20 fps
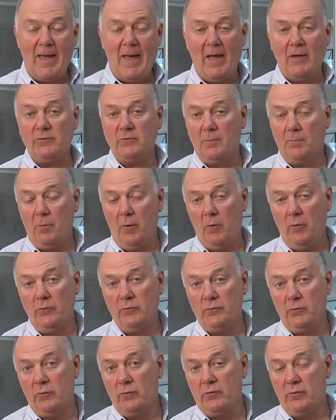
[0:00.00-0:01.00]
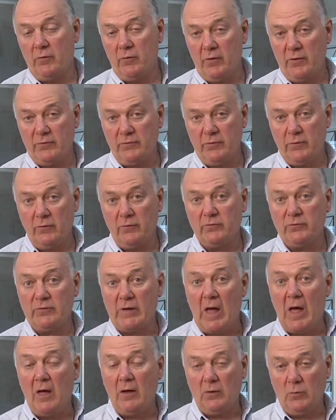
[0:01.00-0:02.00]
as opposed to a traditional
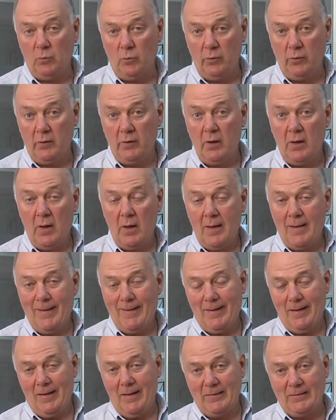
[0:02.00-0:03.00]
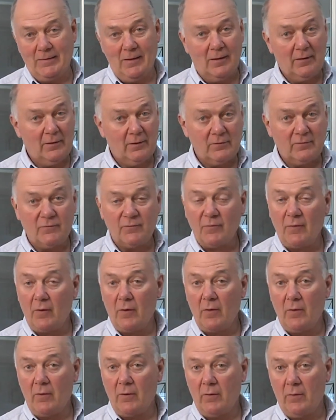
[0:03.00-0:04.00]
solid wood Douglas
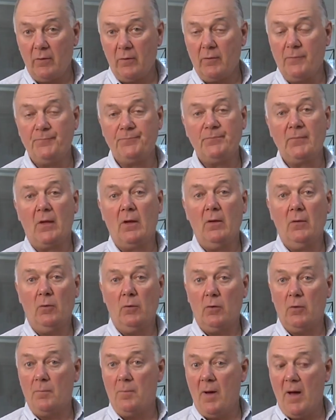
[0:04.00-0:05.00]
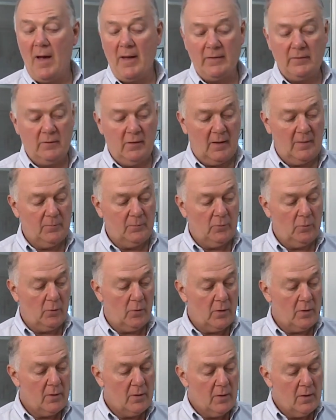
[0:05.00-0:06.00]
fir or a pine type
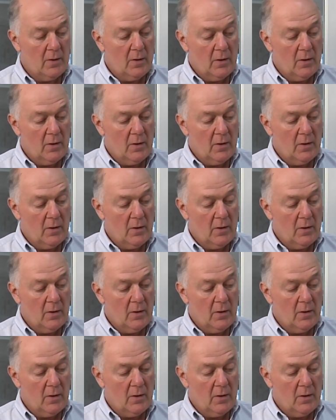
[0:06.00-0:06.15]
door.